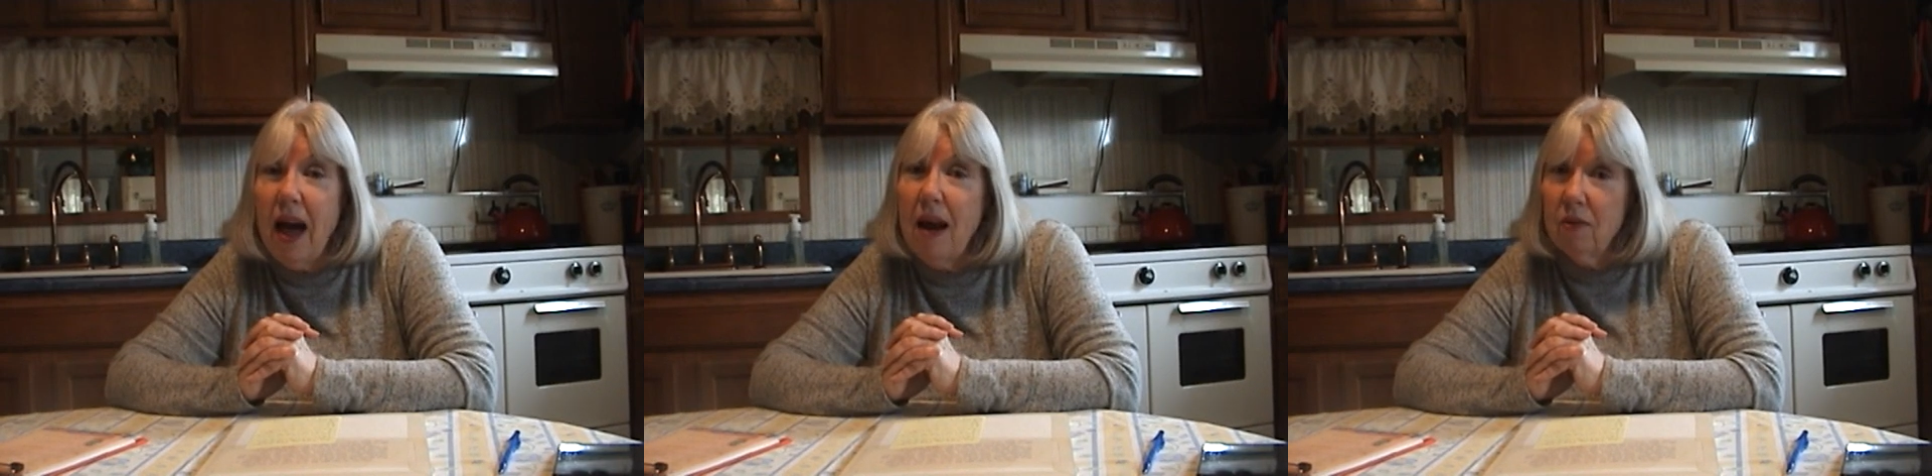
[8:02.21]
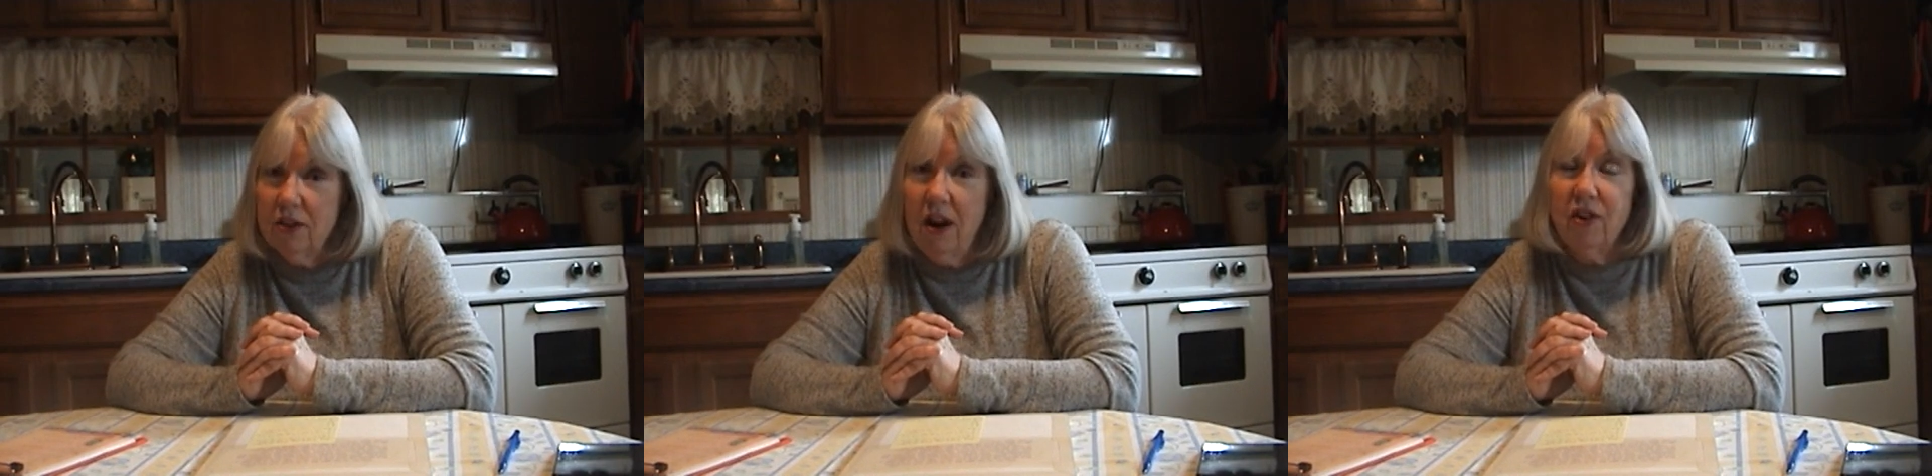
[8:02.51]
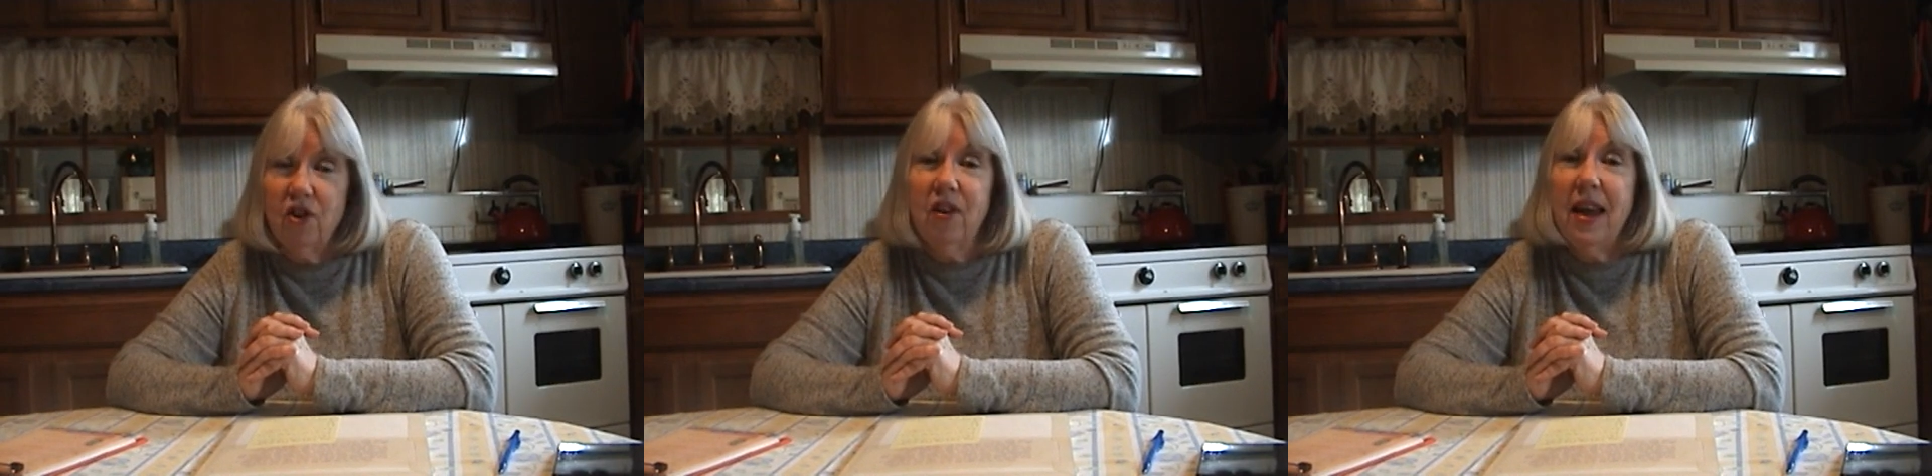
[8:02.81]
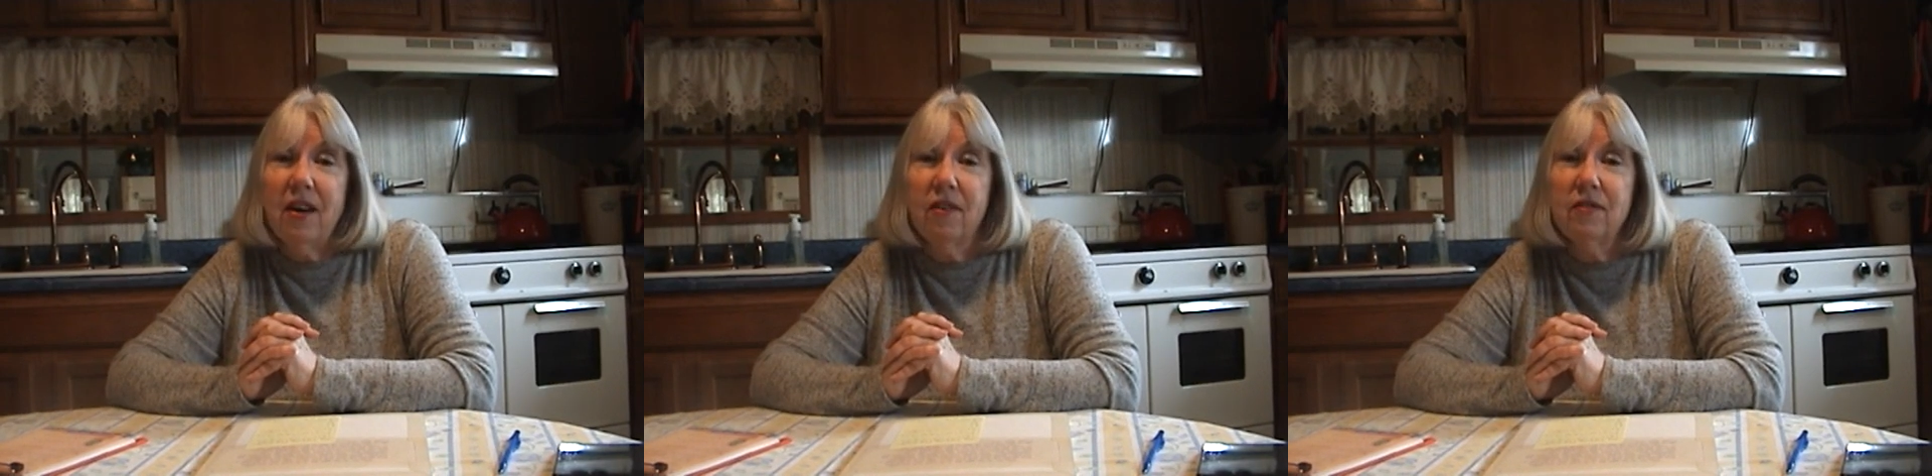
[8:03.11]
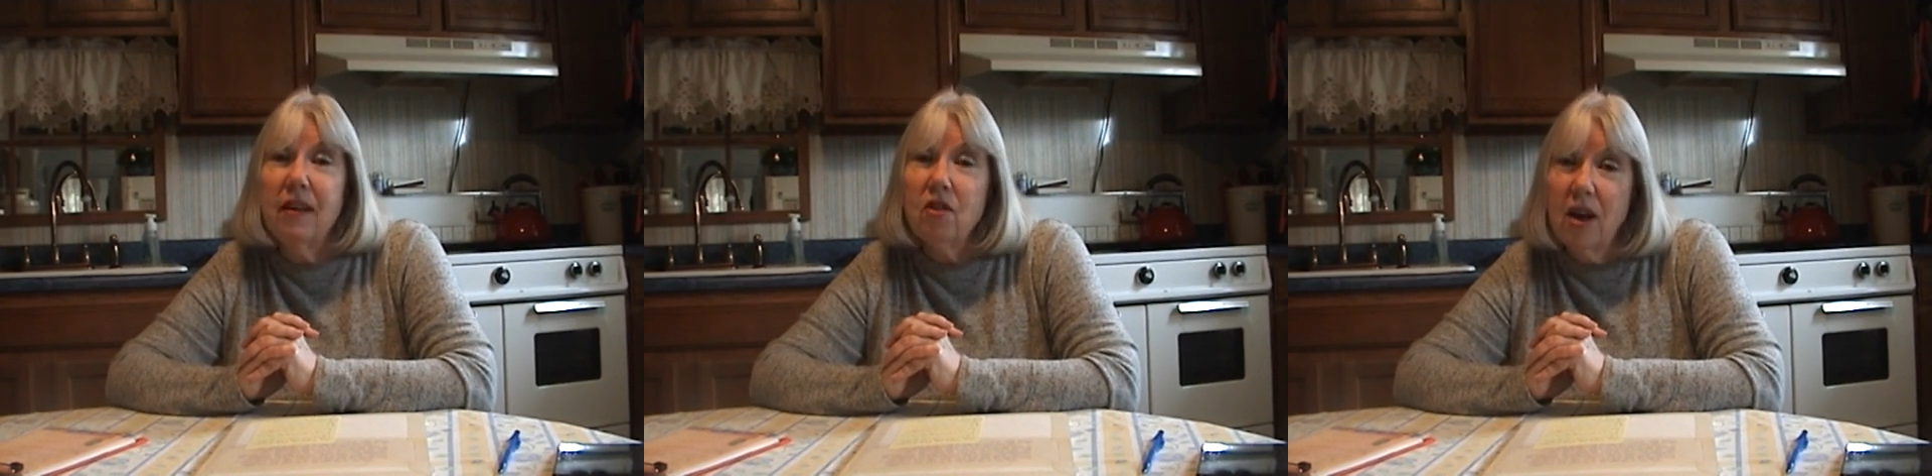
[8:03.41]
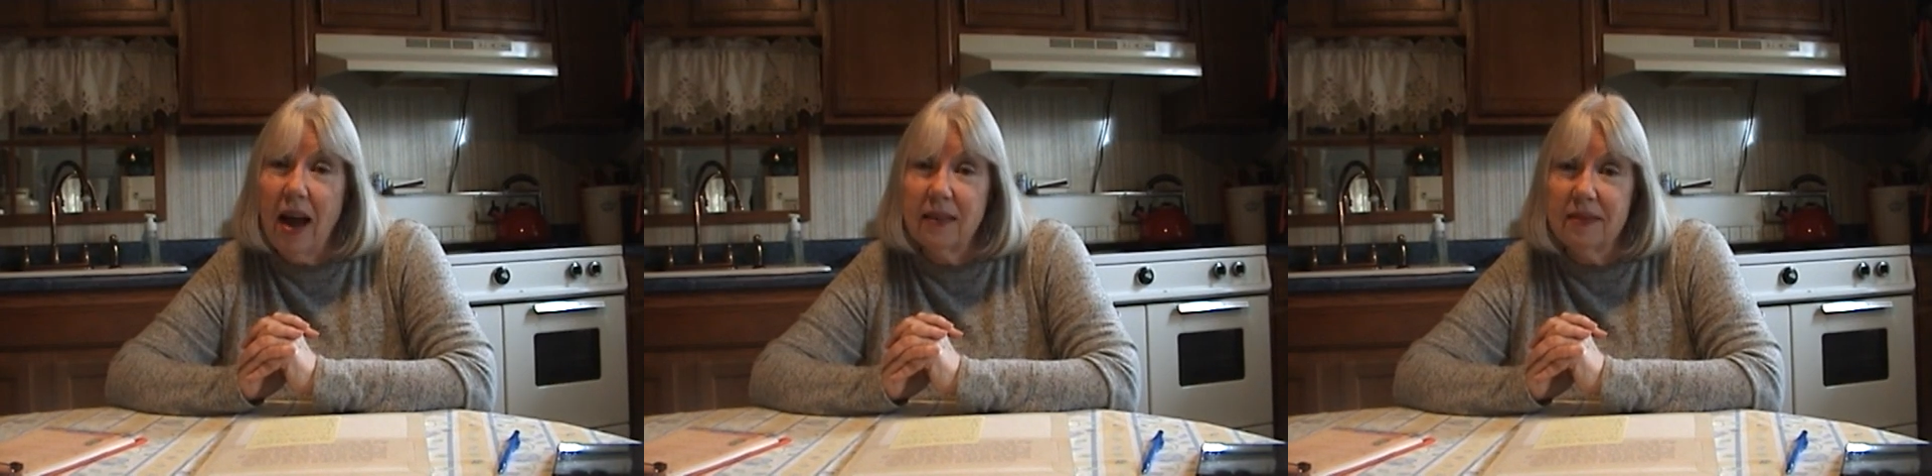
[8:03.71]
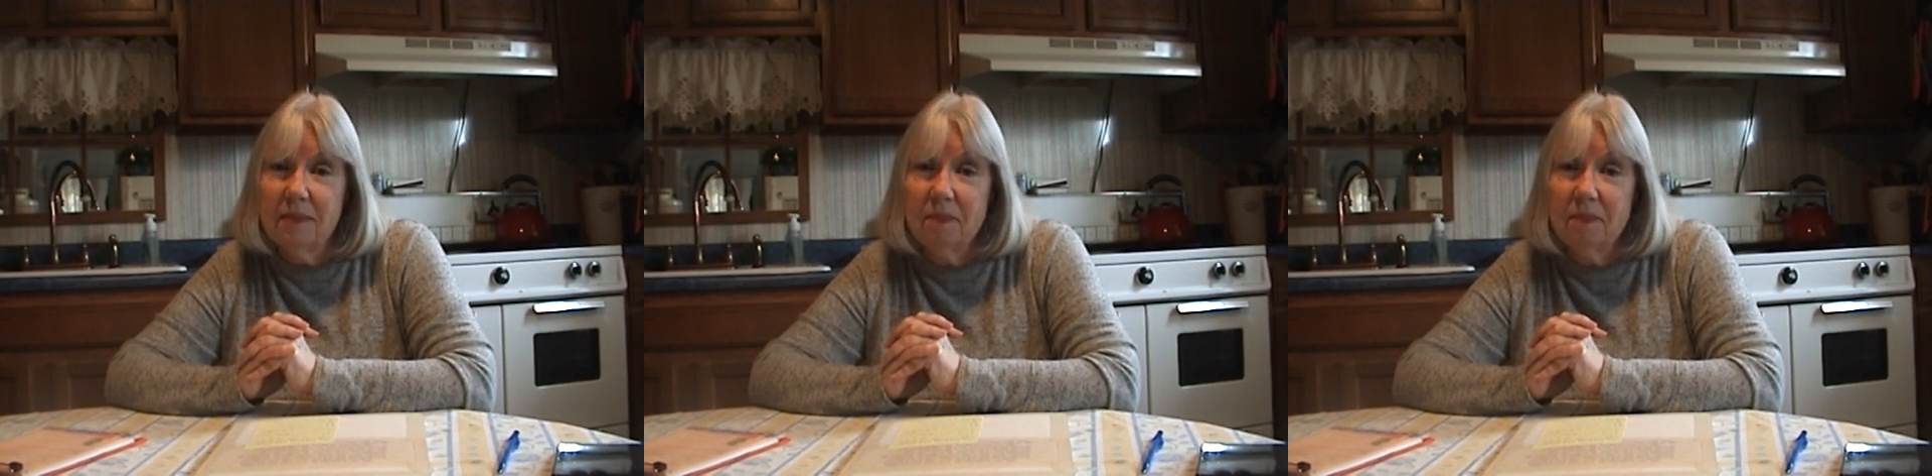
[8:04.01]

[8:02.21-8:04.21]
I will talk to you later. Love you guys.